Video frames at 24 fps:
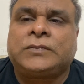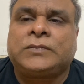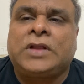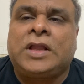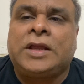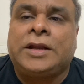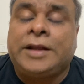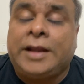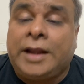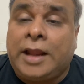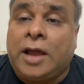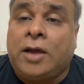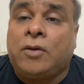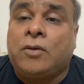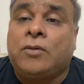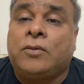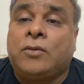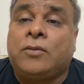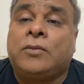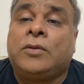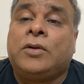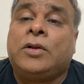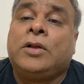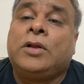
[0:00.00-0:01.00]

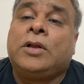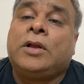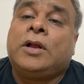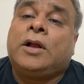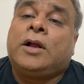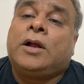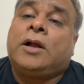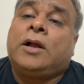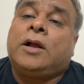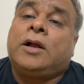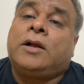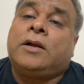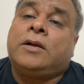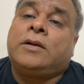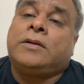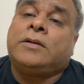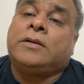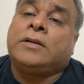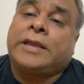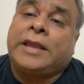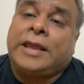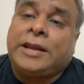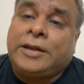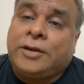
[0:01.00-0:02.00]
Now,
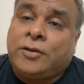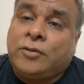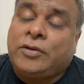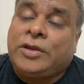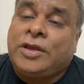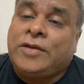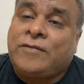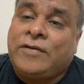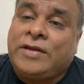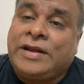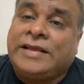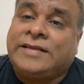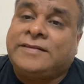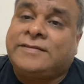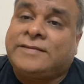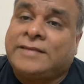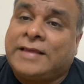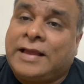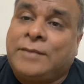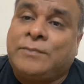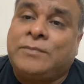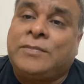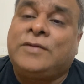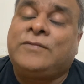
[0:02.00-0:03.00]
can you give an
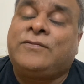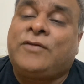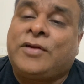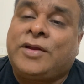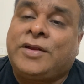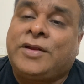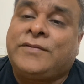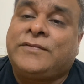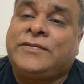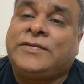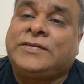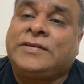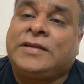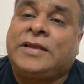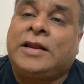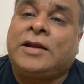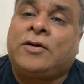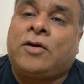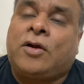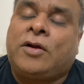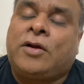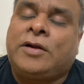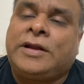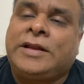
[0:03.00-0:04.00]
example for a physical
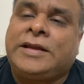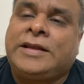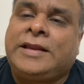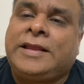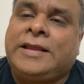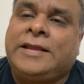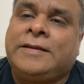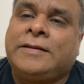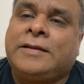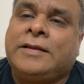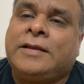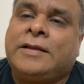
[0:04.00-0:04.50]
quantity?